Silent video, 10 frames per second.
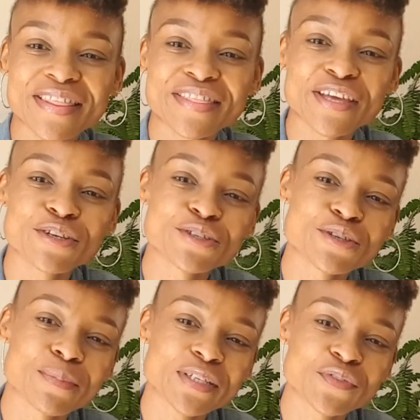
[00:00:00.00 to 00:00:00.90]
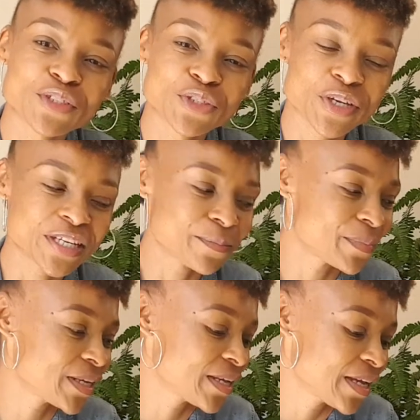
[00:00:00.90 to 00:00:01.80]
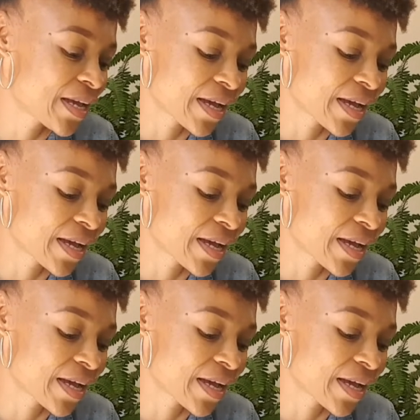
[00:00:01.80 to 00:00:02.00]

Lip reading: Thank you so much for joining me.